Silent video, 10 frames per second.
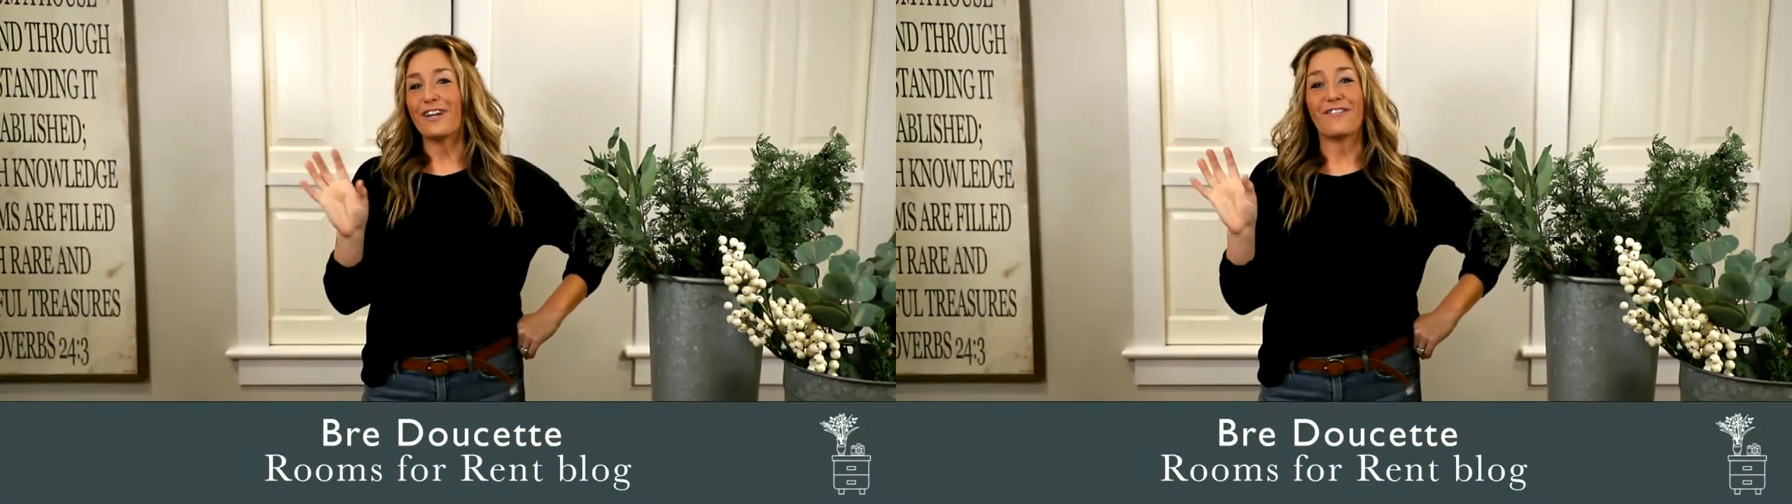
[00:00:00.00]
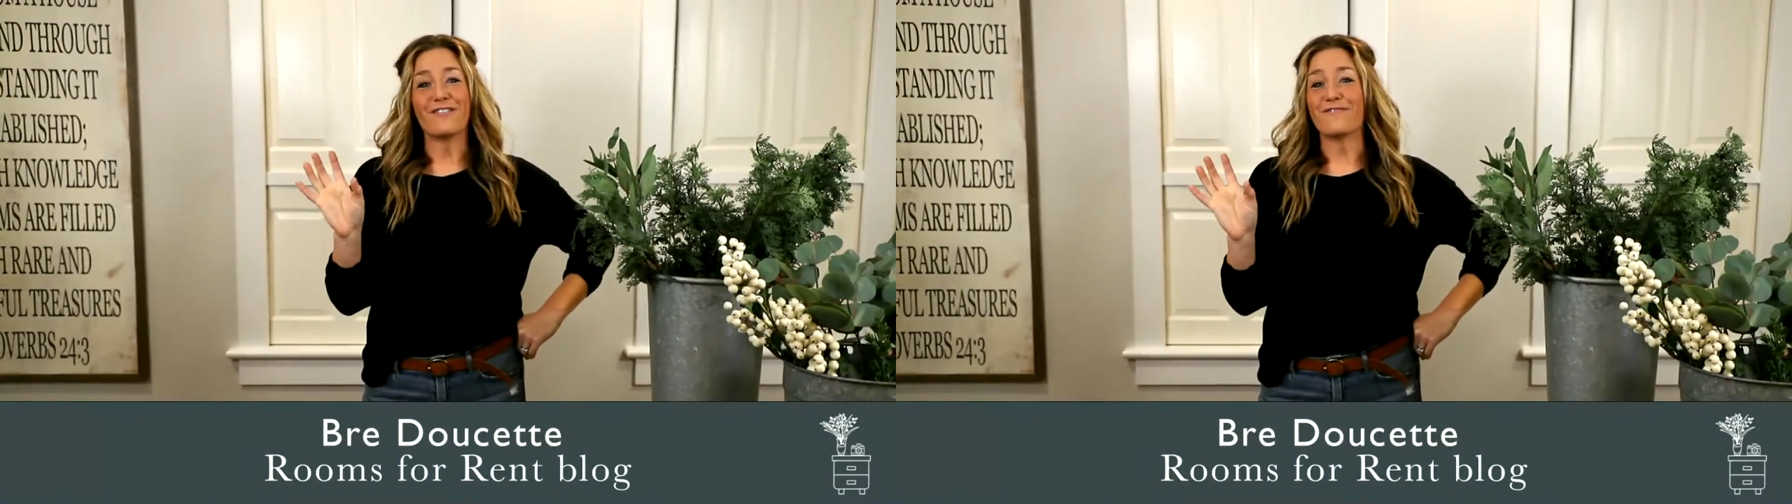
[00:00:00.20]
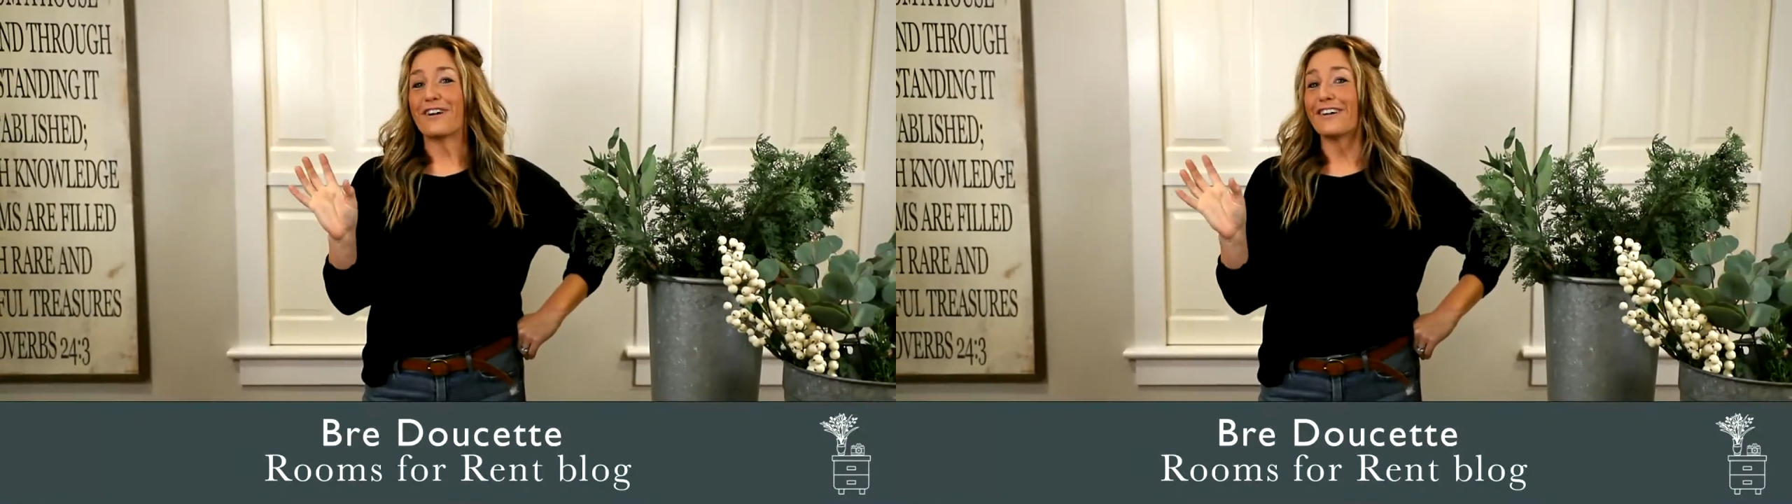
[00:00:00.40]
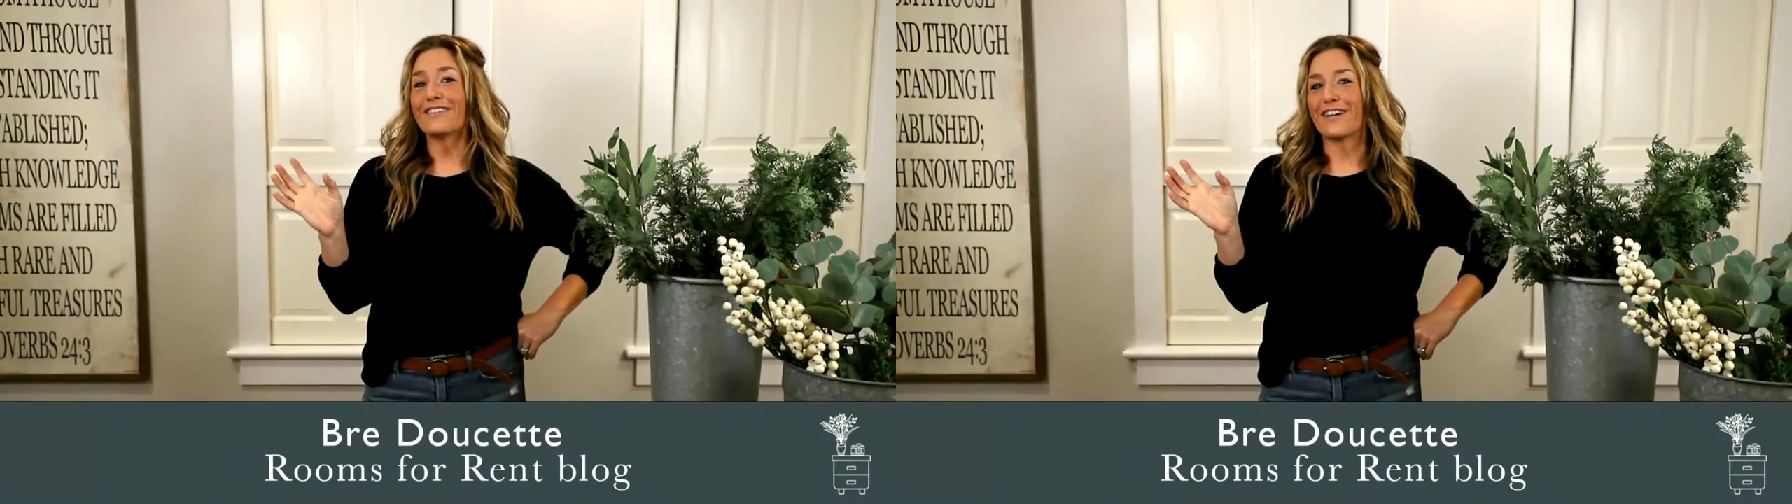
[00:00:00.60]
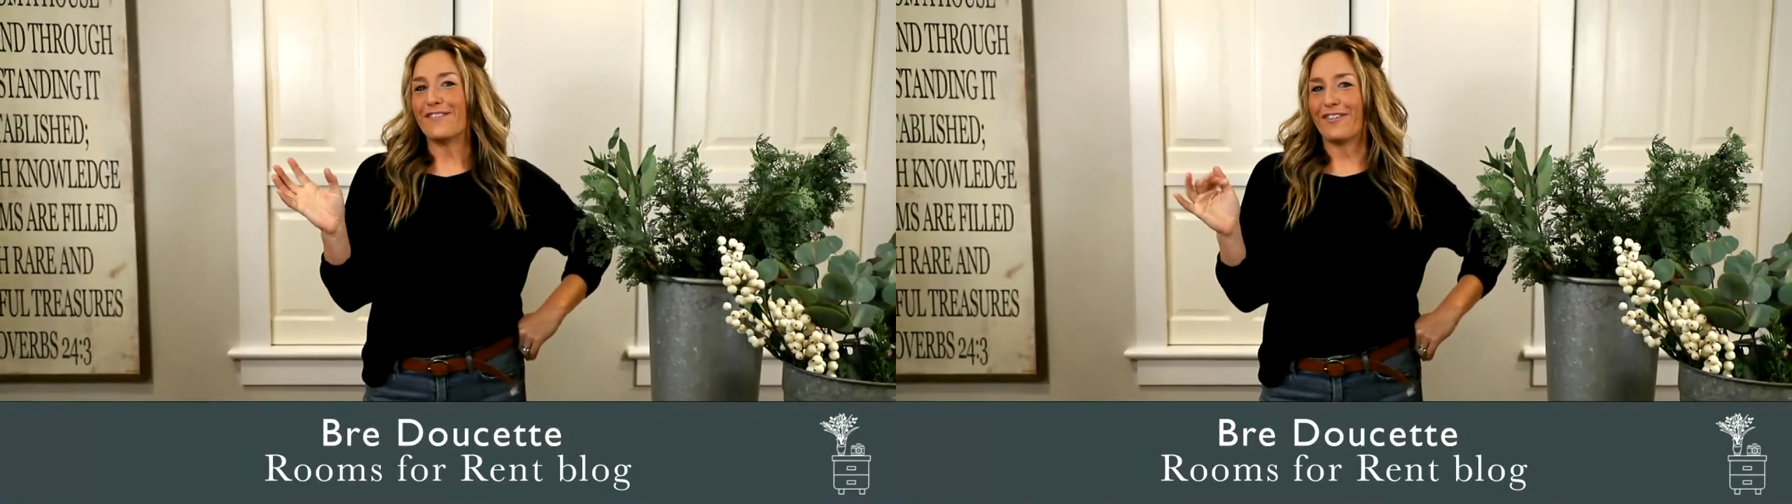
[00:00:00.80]
don't know where it's
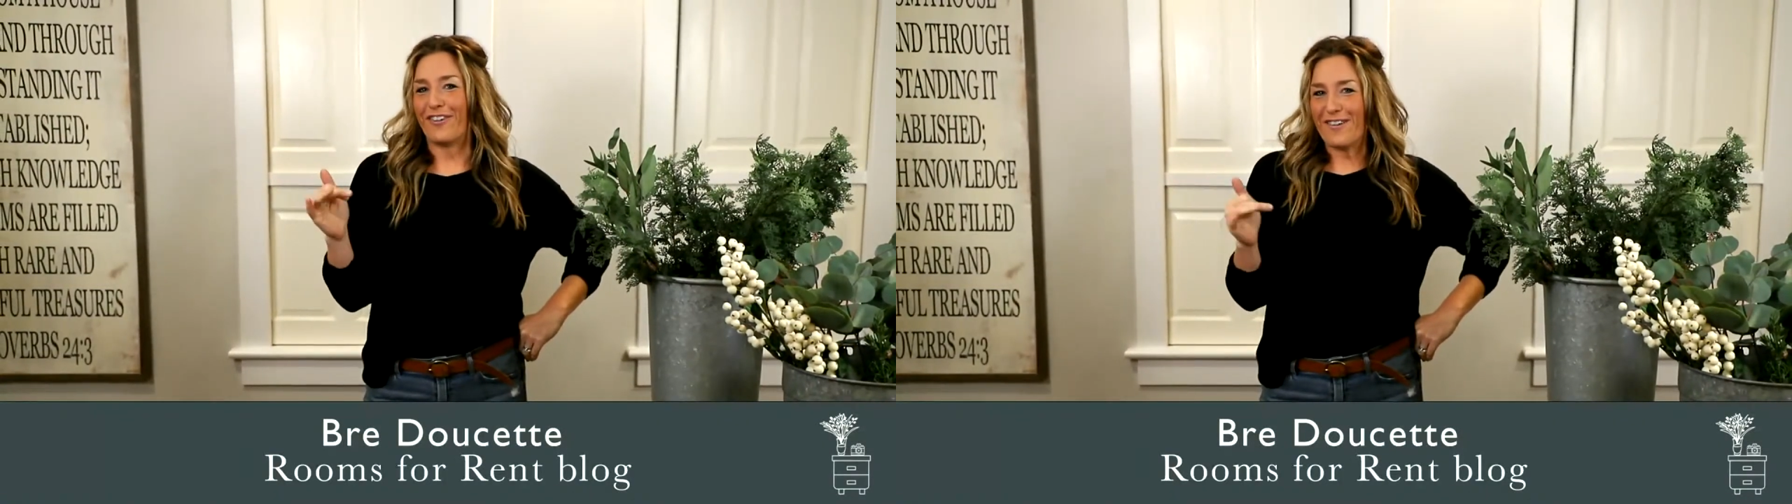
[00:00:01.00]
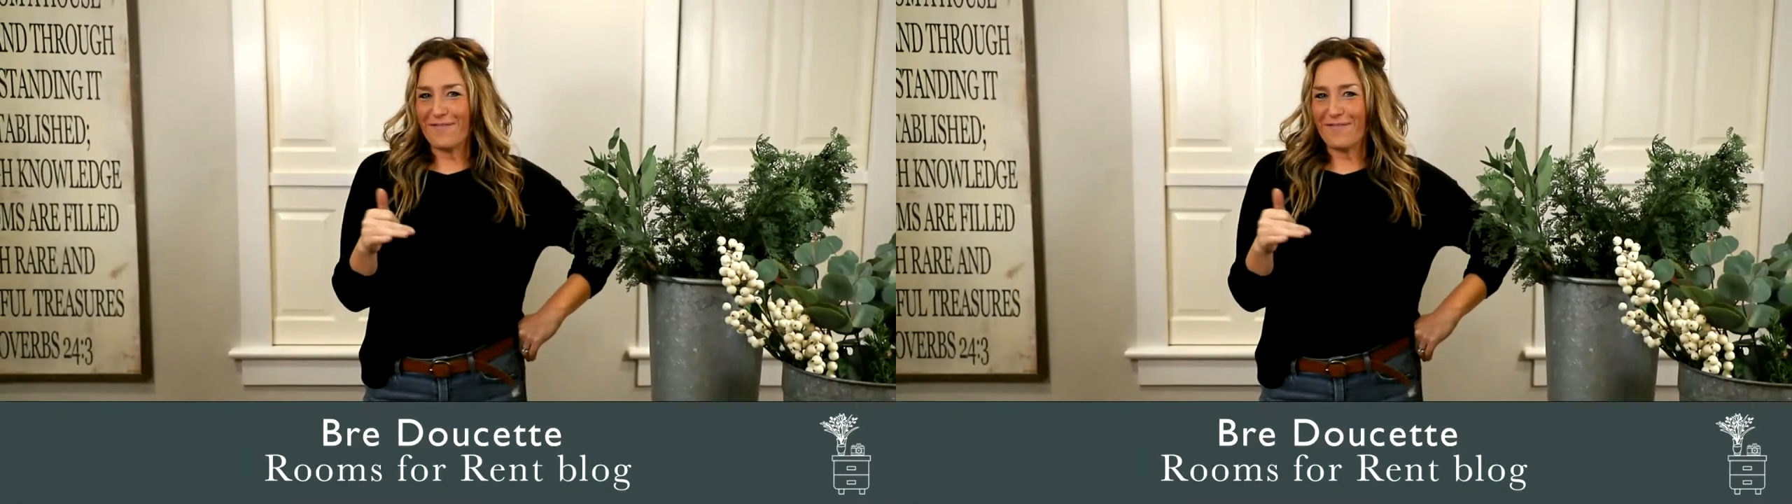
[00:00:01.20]
coming from,